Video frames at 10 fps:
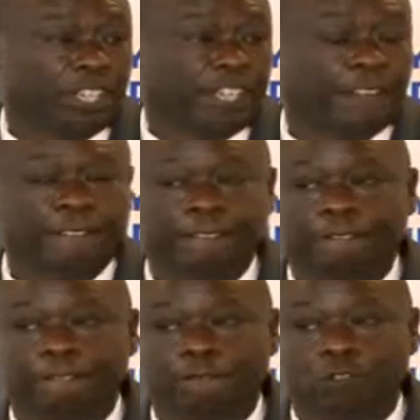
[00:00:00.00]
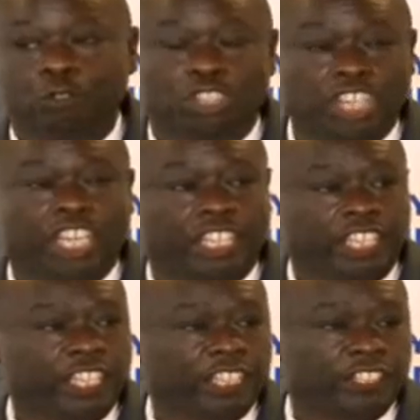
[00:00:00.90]
here, to share
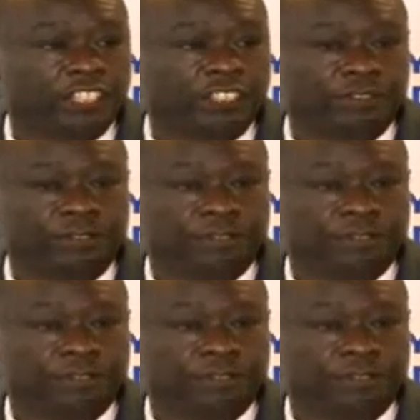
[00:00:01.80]
ideas